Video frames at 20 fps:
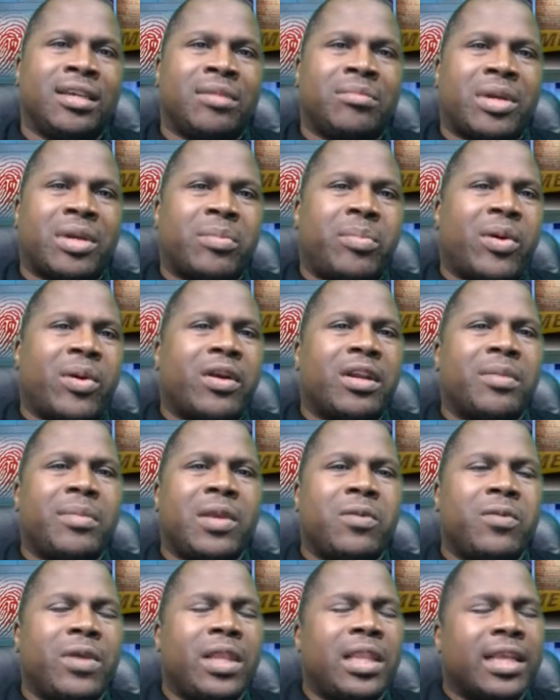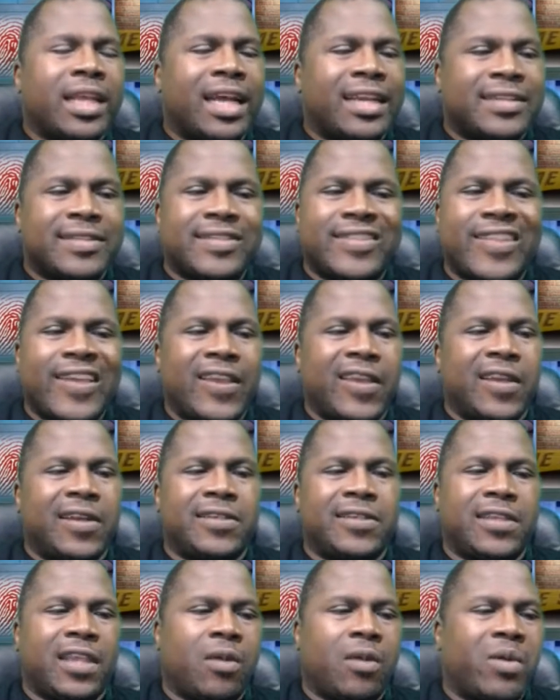But a part of me really got to thinking
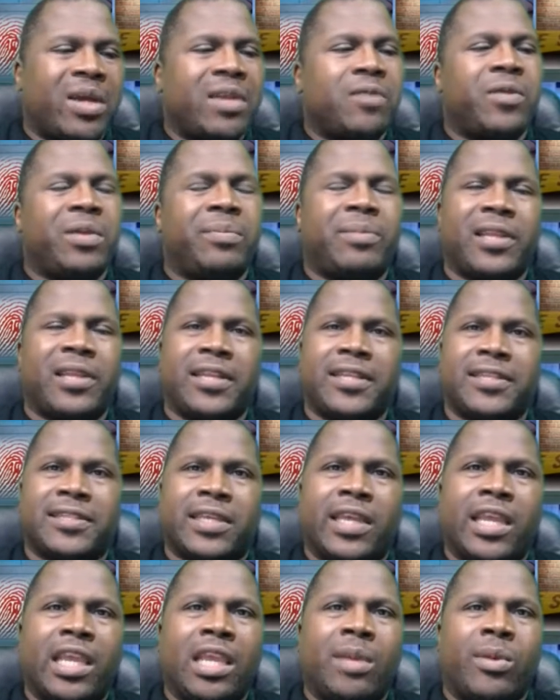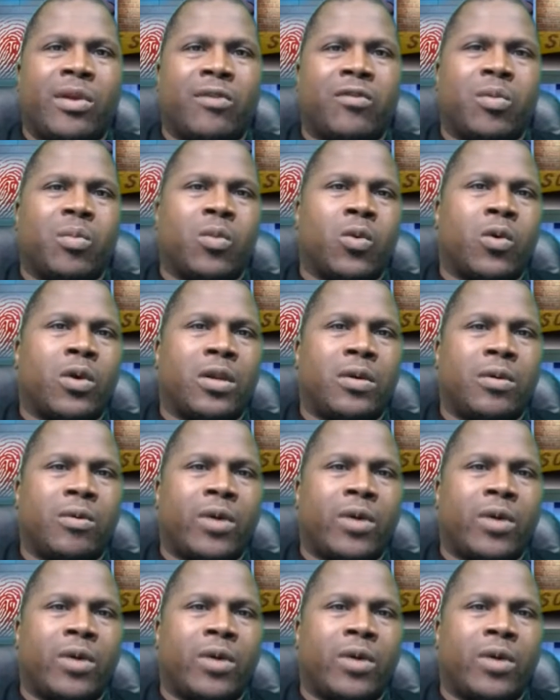and saying, why do we play this game every morning?